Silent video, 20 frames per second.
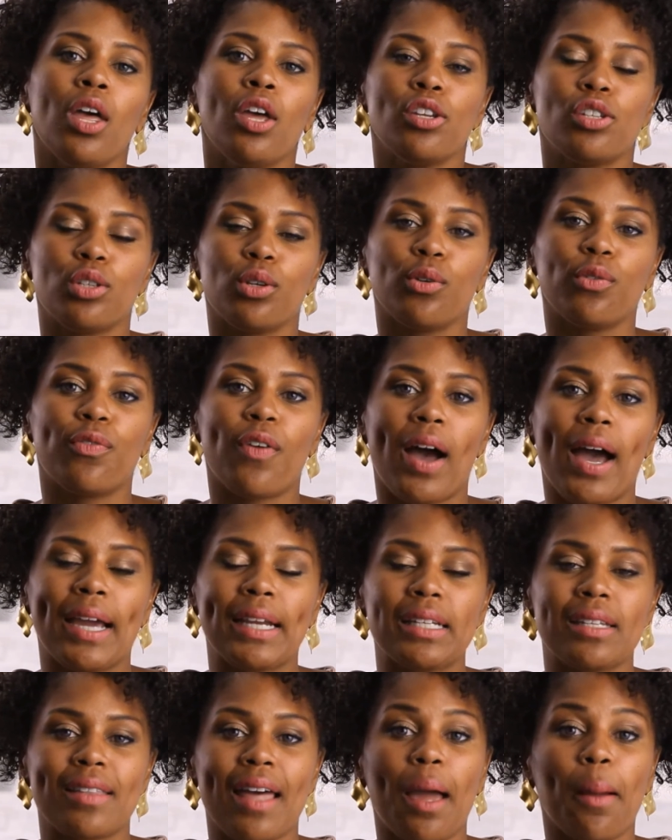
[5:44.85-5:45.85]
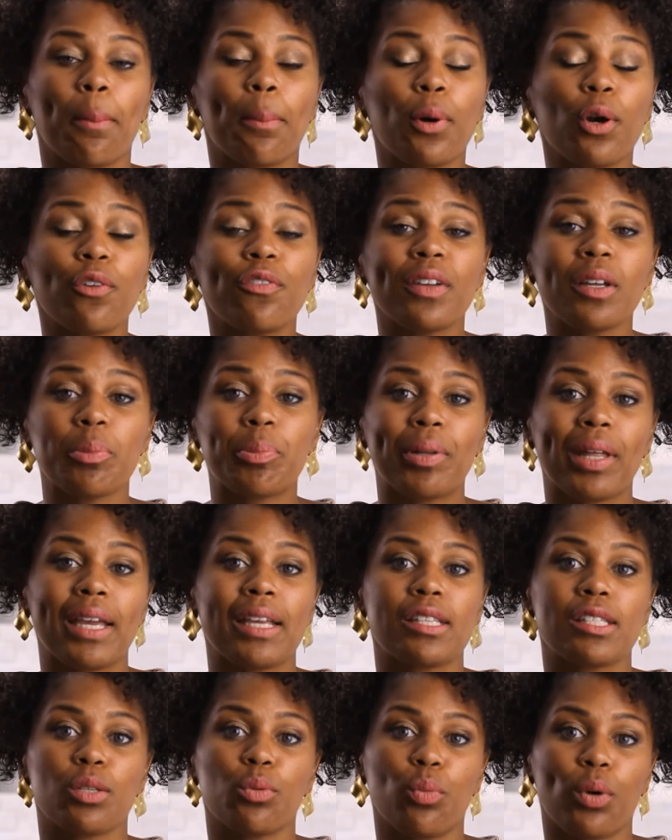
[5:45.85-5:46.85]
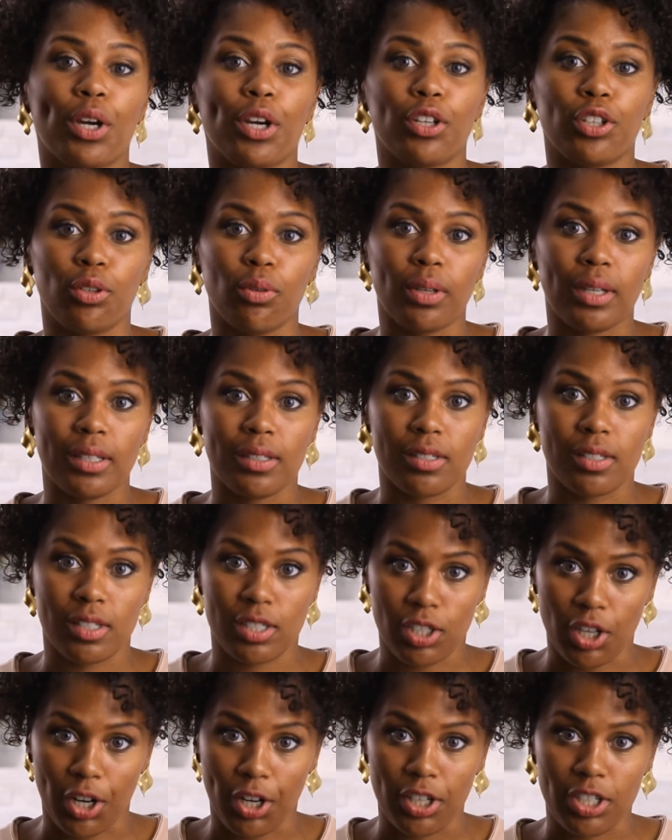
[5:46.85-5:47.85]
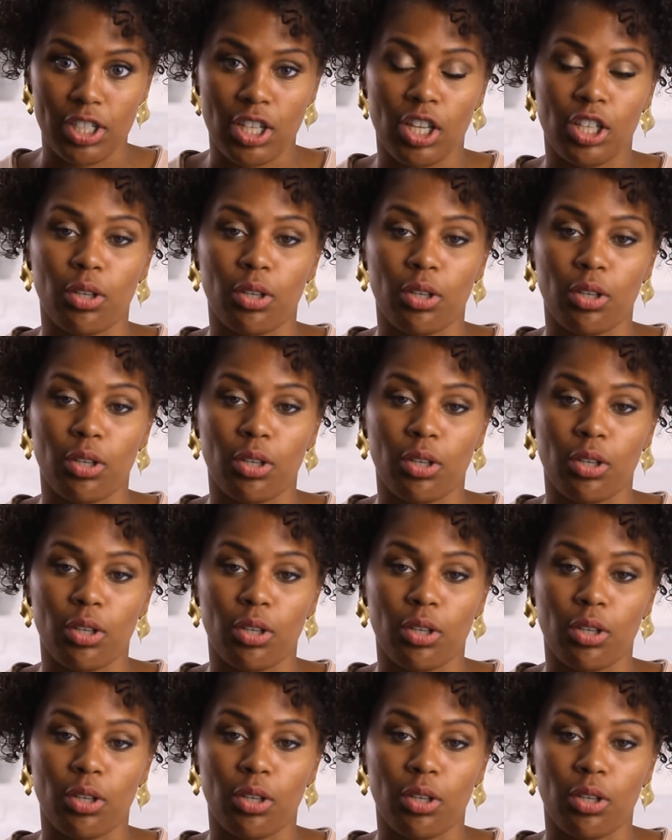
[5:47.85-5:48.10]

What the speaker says: to find that perfect place where you can start.